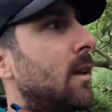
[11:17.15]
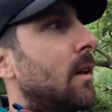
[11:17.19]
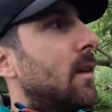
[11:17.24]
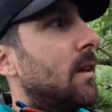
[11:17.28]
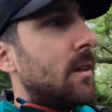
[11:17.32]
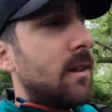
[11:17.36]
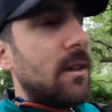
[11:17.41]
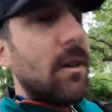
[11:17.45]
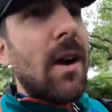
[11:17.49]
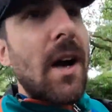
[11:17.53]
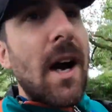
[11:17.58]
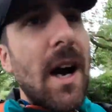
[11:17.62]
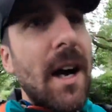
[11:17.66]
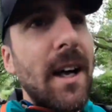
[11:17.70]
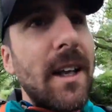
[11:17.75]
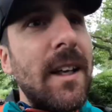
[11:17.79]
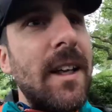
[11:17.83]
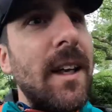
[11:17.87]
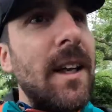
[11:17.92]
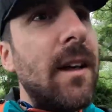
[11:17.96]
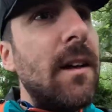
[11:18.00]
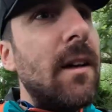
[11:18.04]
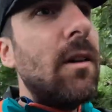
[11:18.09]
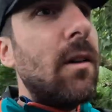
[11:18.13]
sort of
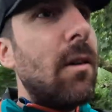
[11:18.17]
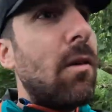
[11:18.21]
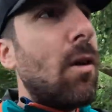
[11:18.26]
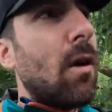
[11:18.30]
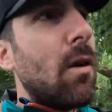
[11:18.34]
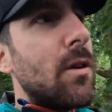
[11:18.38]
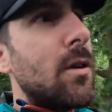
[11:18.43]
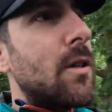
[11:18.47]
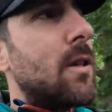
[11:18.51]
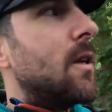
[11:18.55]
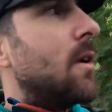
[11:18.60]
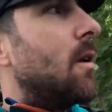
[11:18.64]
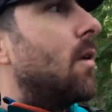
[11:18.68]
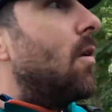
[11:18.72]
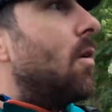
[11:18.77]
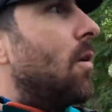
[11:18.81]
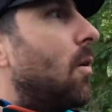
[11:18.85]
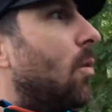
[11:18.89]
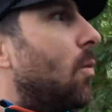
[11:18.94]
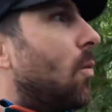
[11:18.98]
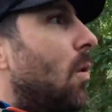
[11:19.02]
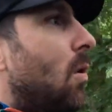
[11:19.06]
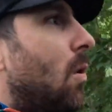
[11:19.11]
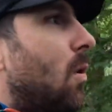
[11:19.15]
hiking across it or
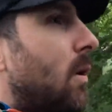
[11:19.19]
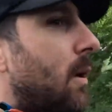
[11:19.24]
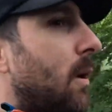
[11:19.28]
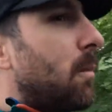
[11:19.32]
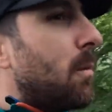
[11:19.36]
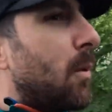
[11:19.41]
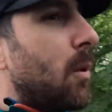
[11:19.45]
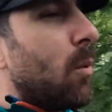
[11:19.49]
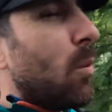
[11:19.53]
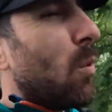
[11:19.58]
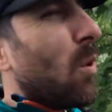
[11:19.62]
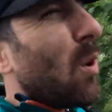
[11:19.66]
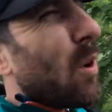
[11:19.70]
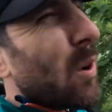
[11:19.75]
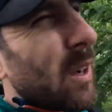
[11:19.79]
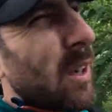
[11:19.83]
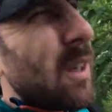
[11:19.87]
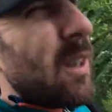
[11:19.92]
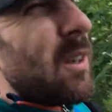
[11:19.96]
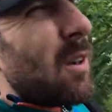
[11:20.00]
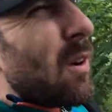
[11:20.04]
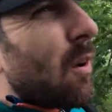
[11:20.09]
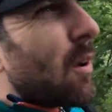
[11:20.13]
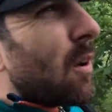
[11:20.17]
walking, but walking
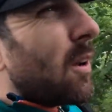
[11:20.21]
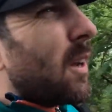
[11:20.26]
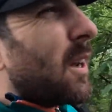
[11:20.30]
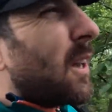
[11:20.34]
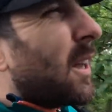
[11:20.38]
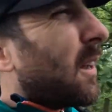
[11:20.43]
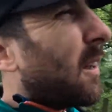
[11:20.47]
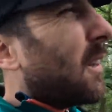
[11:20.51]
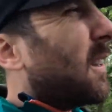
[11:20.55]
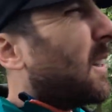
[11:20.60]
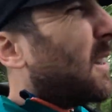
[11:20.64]
your dog on it